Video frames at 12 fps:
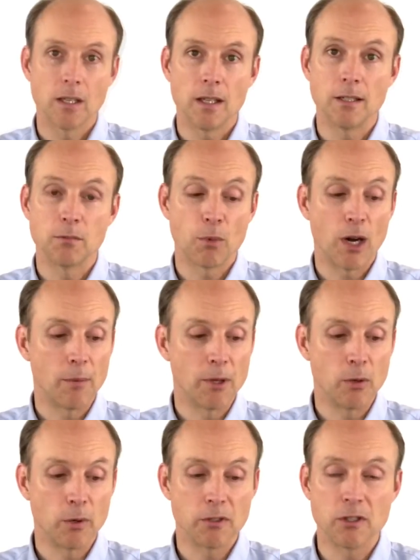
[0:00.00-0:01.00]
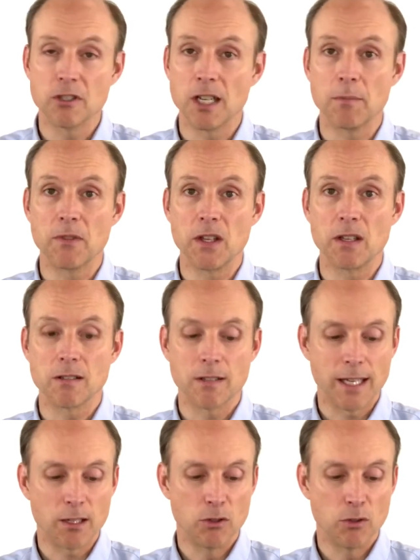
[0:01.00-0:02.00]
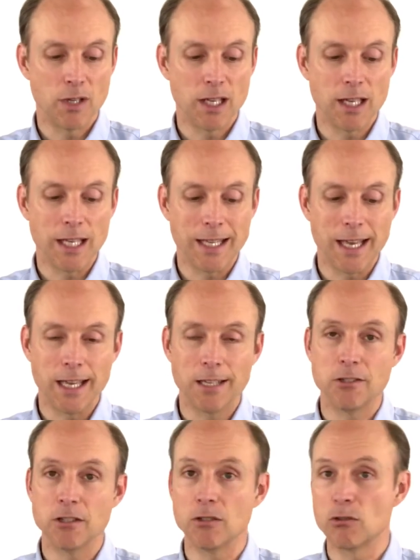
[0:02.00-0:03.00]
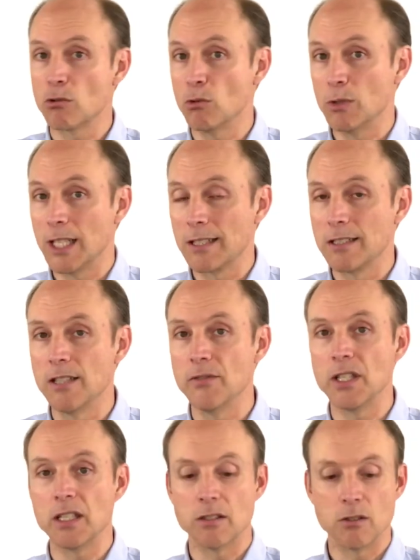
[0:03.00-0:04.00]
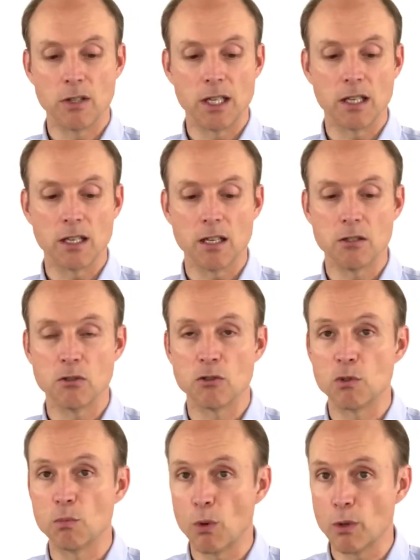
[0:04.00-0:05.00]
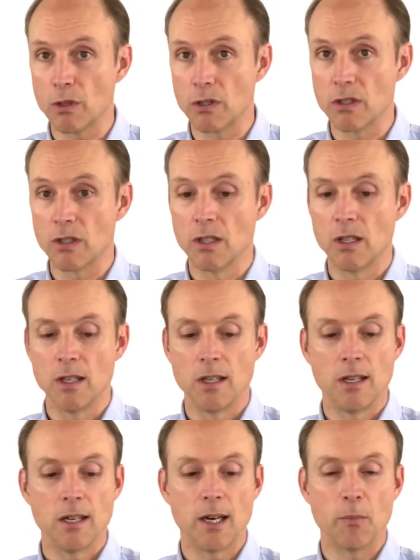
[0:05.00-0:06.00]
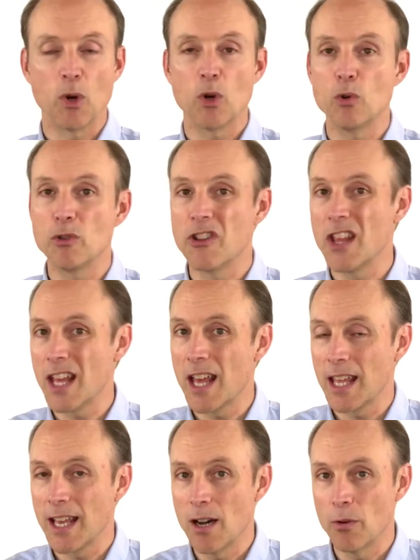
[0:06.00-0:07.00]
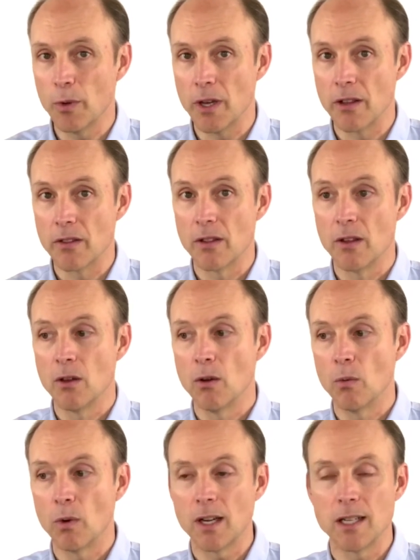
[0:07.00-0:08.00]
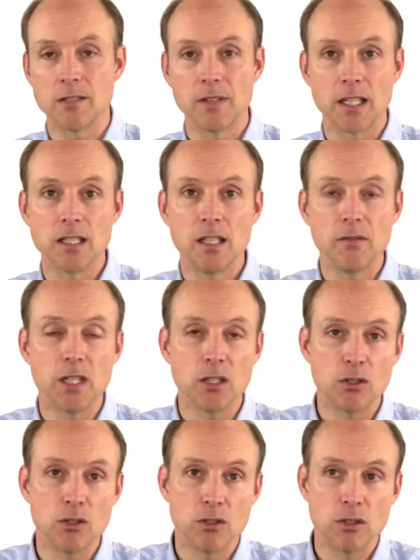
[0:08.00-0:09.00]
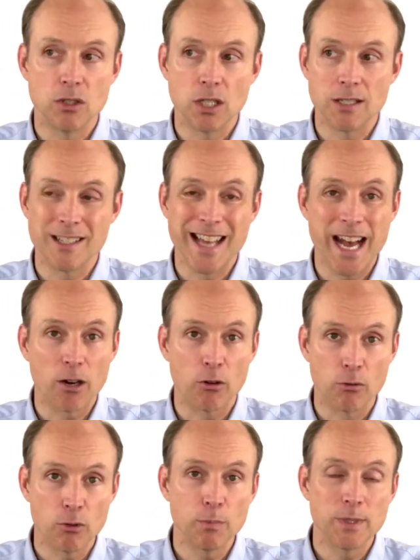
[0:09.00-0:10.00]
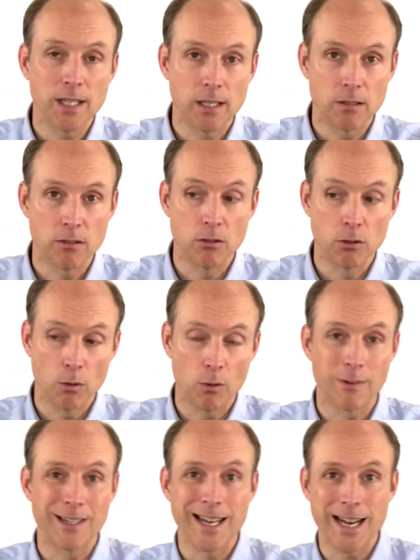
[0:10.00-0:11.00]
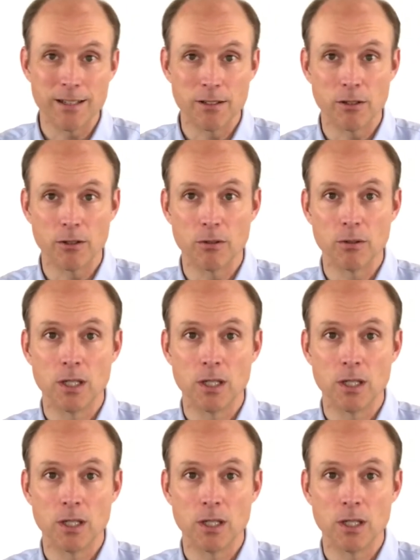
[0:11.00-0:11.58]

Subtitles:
It's probably going to shape things like, do they engage in school activities? Do they engage in sports? Who do they hang out with? What kinds of activities does that group tend to do or not do?